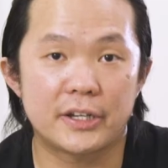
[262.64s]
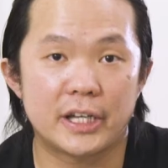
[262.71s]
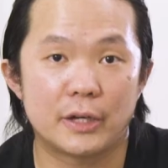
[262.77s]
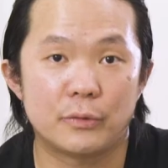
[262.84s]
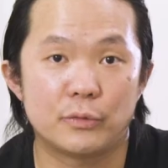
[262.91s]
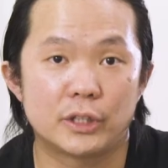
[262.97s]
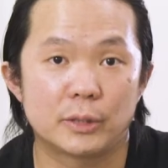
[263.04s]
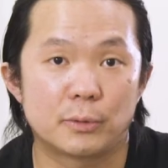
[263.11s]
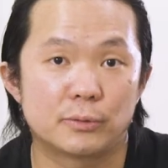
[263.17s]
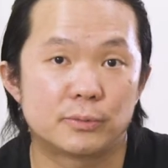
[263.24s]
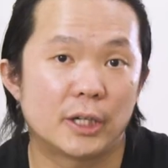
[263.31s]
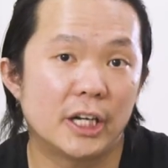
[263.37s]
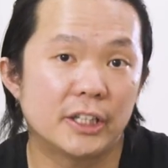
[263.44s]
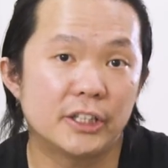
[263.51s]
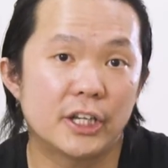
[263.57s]
that with their
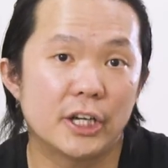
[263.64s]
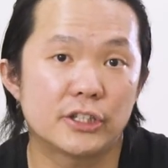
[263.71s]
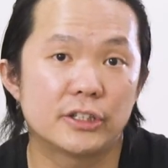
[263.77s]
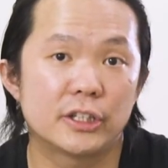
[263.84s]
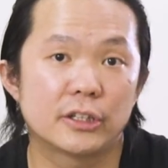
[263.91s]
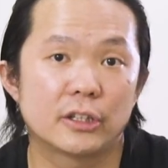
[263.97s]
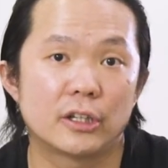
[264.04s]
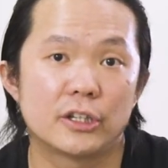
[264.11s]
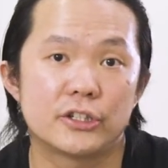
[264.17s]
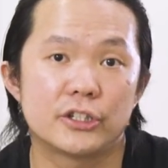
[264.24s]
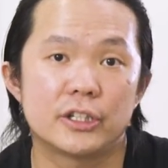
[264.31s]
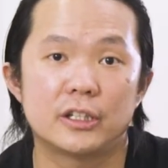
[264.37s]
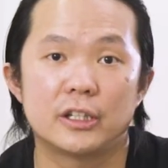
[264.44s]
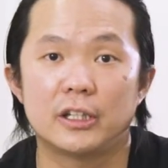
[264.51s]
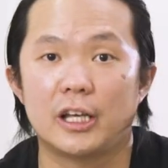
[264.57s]
proprietary caching
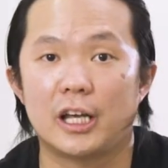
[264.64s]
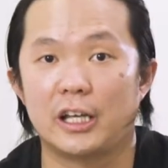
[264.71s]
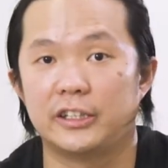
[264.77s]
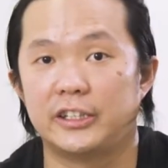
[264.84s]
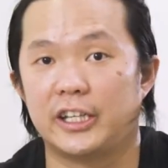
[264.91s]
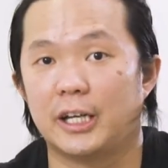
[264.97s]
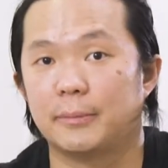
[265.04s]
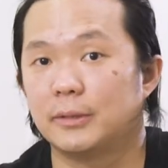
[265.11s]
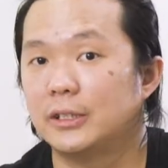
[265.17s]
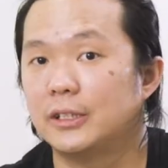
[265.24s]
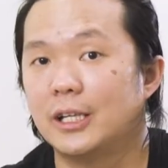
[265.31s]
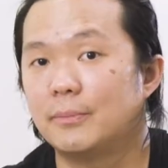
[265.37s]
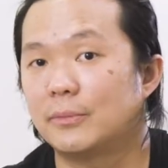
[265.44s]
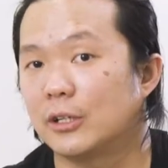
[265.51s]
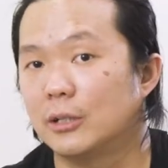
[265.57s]
technology, the aptly
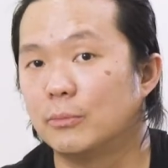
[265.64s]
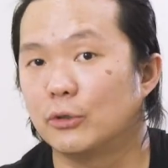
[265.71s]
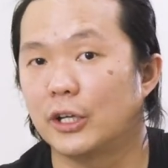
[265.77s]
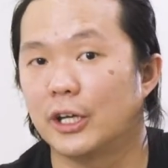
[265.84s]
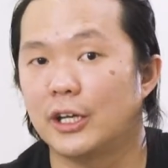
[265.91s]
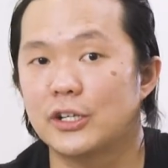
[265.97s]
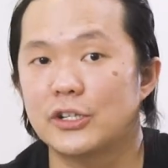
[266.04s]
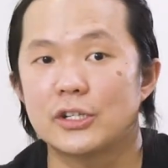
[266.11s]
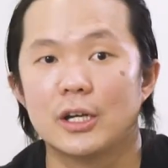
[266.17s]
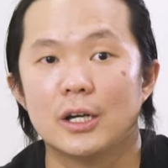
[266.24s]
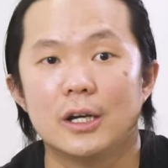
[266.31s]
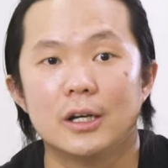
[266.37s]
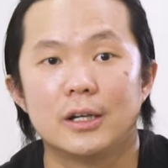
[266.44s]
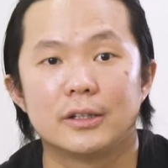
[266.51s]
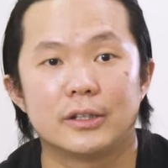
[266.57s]
named Turbo Cache,
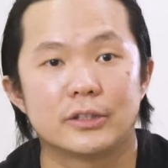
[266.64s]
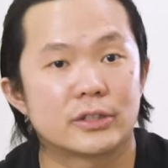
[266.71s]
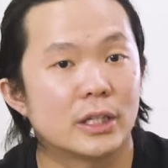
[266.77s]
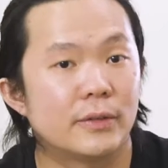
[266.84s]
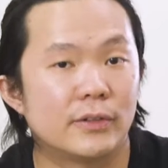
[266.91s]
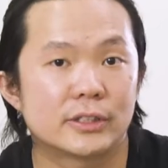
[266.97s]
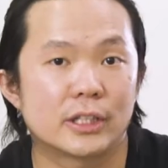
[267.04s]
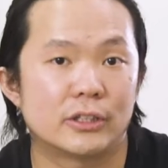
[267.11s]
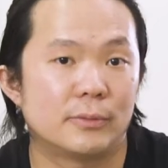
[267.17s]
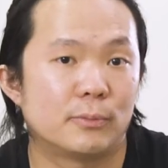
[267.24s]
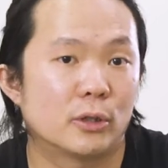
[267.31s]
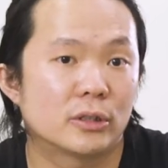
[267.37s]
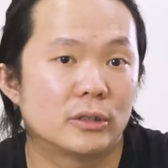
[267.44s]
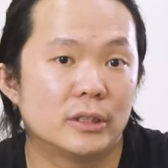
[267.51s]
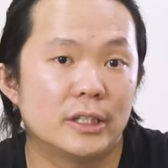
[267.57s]
the servers can
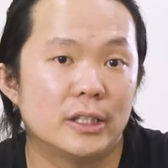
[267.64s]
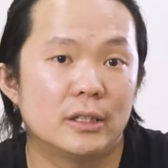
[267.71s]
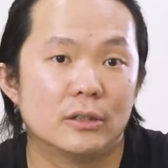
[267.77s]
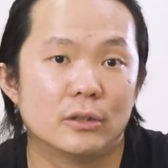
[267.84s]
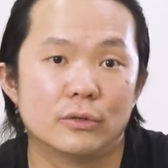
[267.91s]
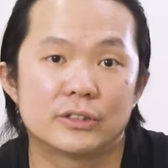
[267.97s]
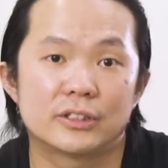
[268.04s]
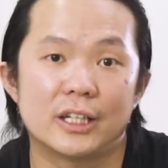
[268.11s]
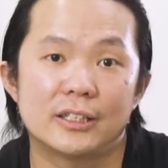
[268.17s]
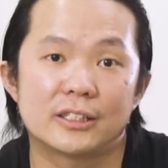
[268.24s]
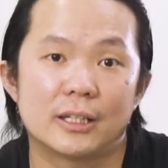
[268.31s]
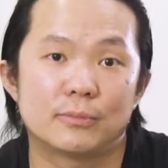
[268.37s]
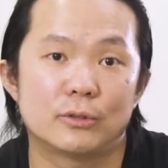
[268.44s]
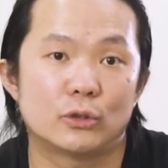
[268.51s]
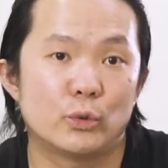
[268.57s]
reportedly load sites
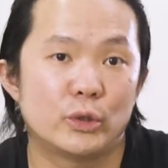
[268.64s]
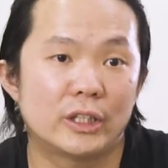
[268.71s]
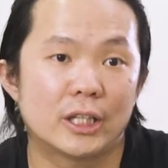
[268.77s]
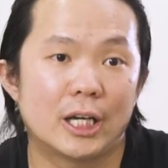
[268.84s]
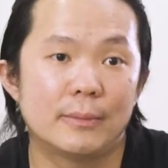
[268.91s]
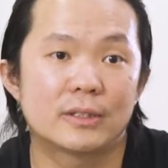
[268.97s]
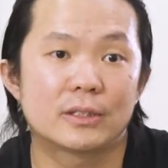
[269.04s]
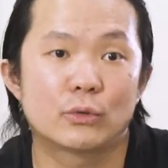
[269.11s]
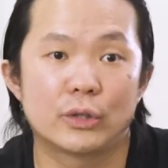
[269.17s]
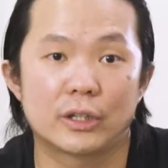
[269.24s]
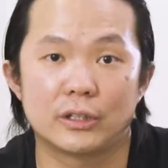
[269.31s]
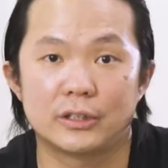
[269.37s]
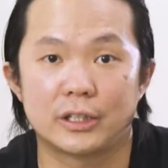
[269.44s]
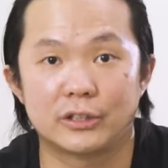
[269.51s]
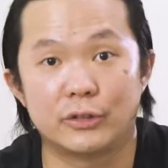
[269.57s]
up to 20 times quicker than the